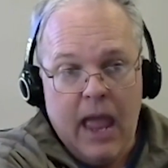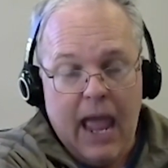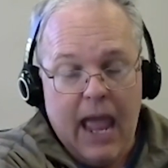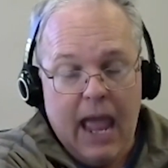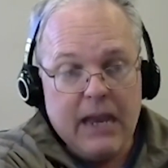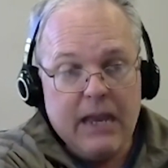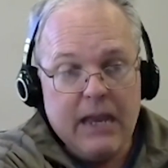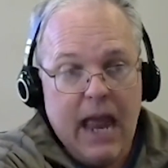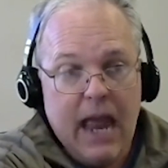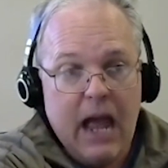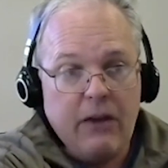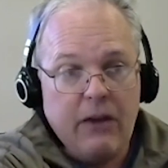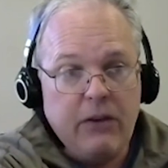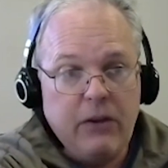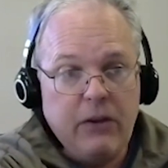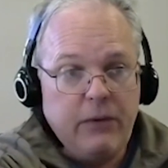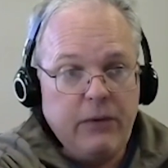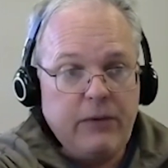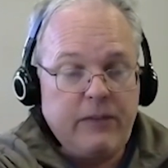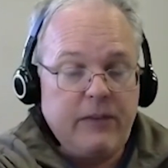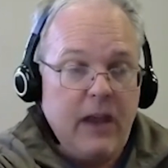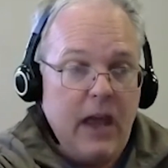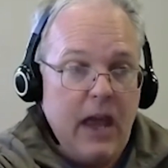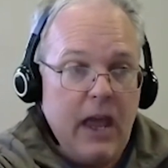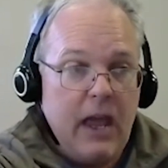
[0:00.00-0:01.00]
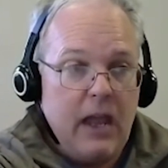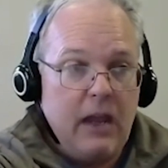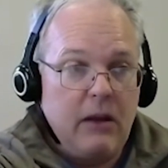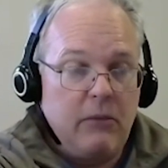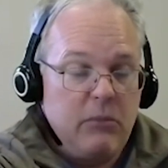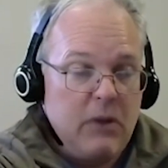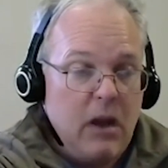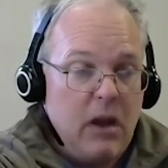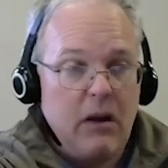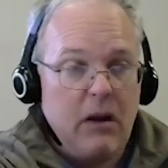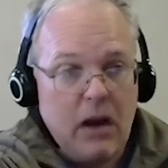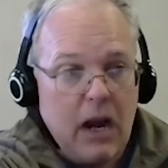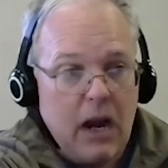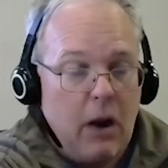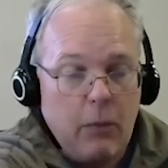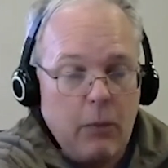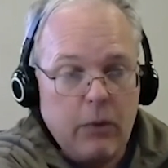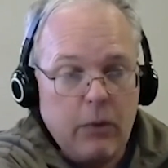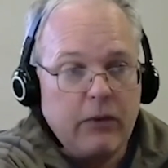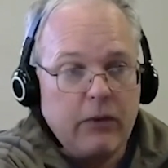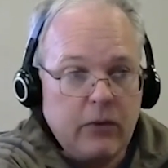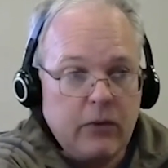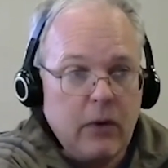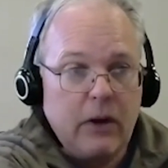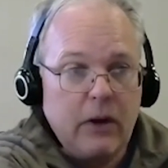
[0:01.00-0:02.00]
and now you say, no,
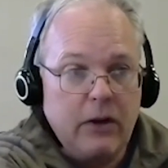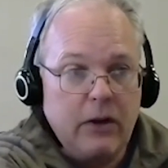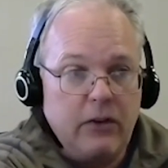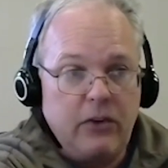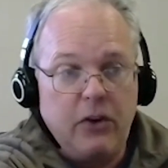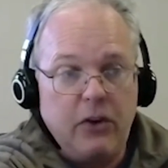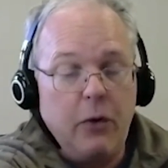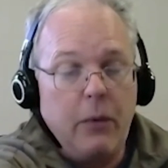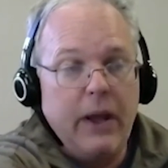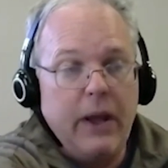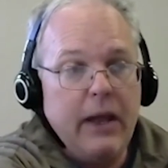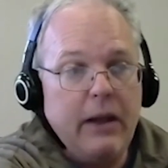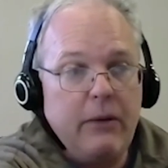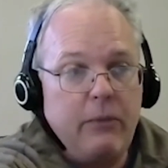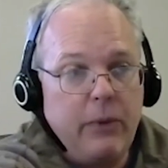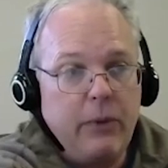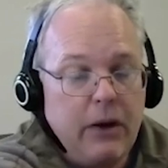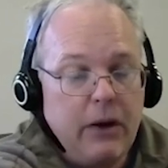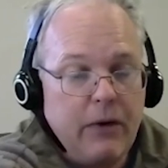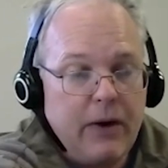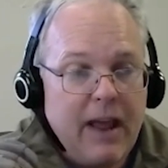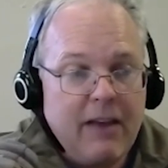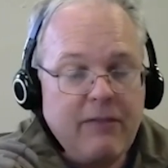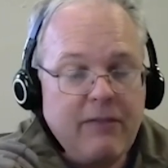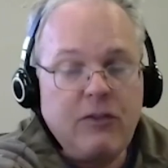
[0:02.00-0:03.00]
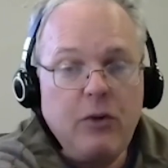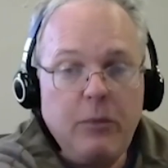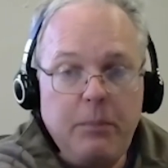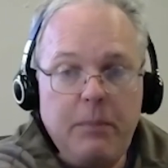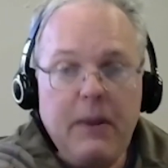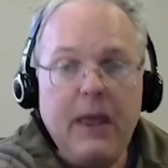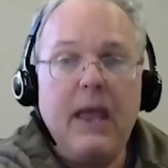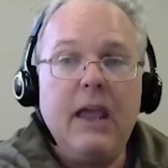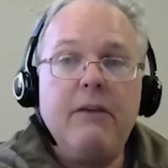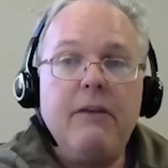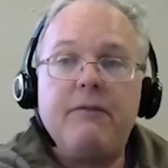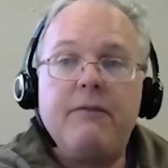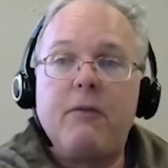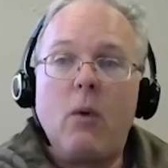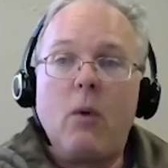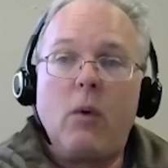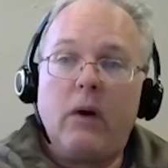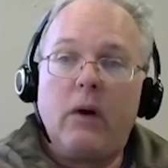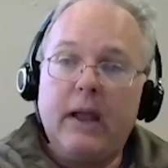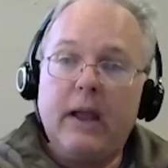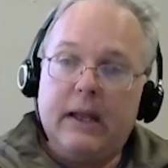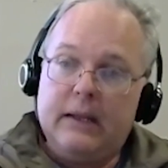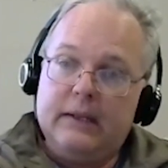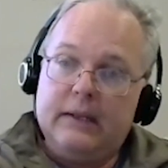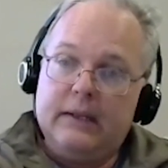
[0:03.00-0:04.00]
we're just going to do it. We don't have to pay
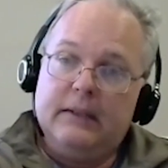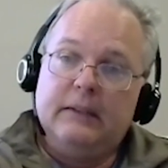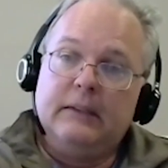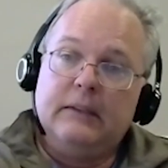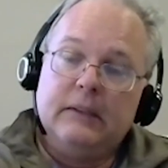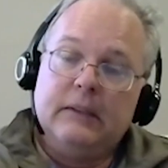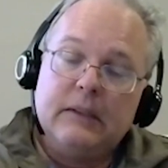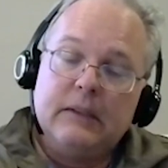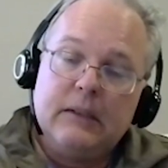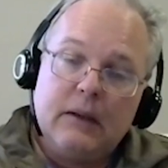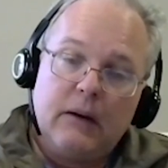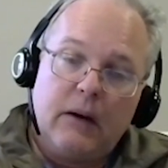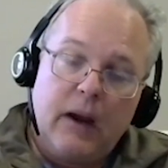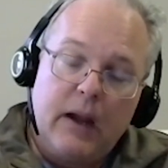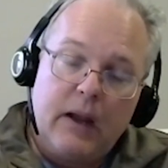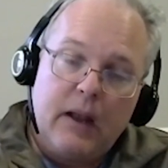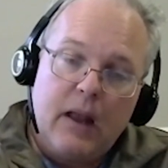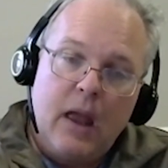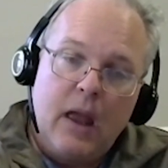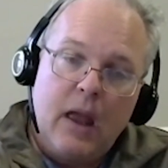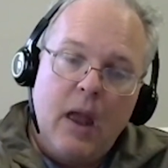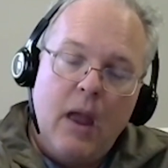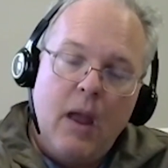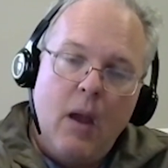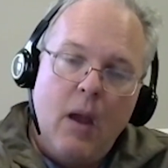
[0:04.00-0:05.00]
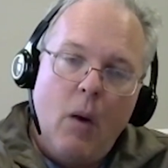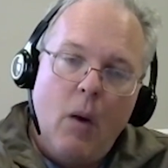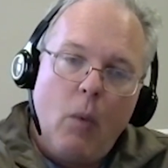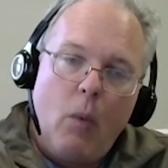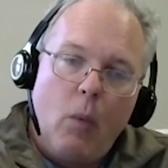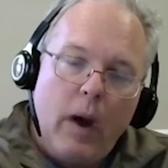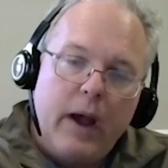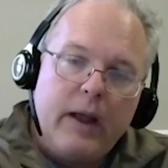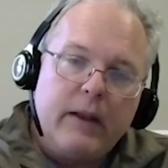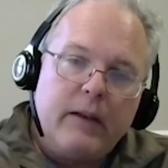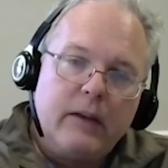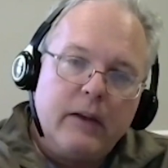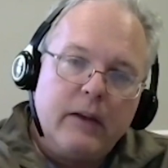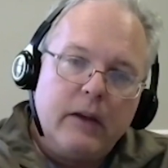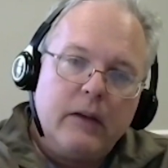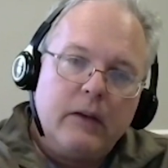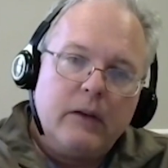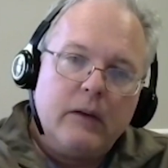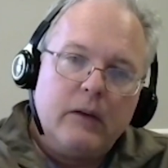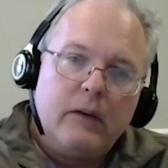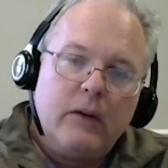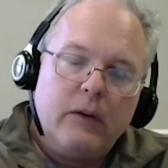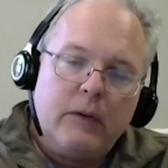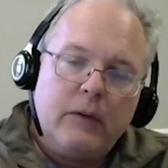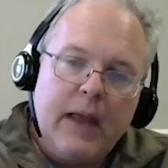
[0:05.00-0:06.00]
for it. What
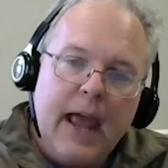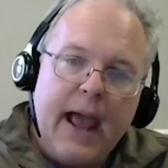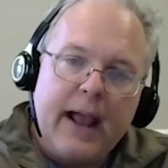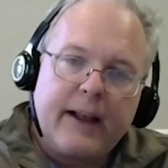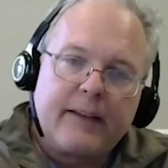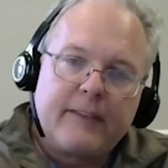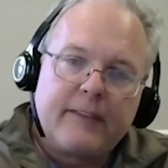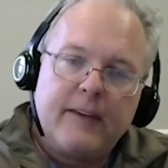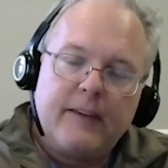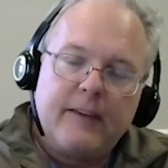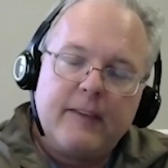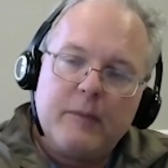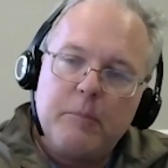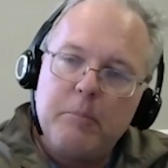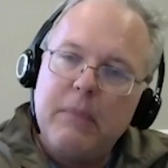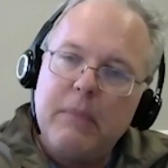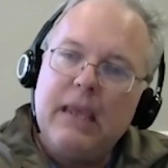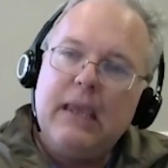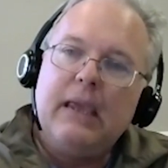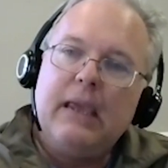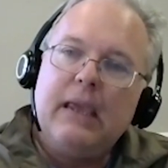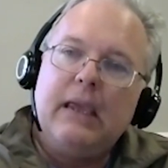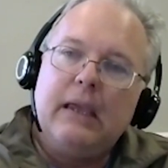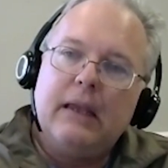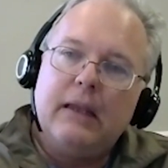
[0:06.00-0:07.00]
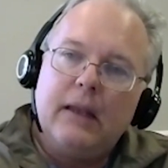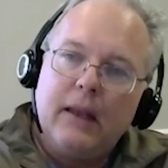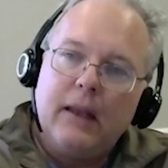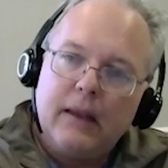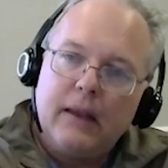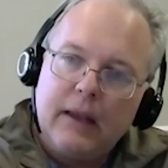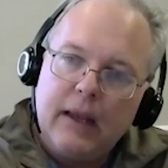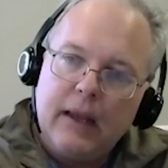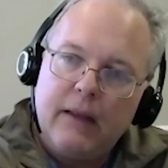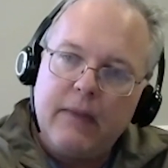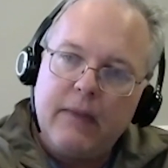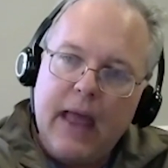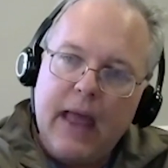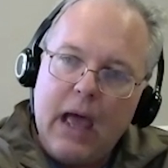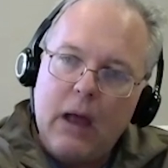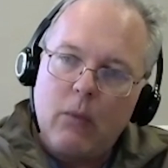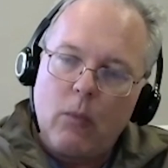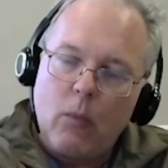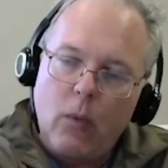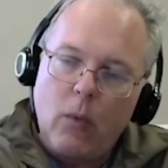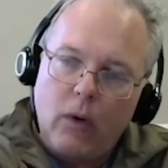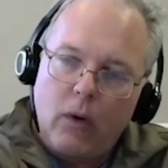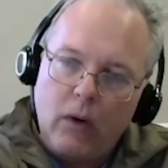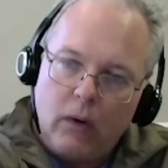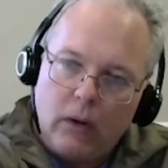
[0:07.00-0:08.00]
do taxes mean in
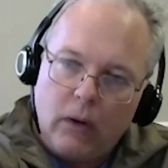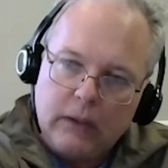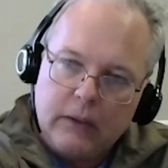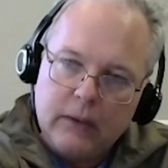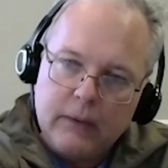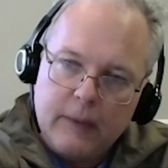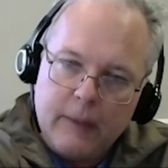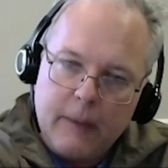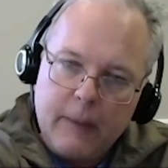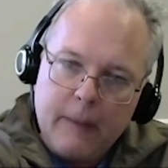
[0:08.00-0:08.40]
that world?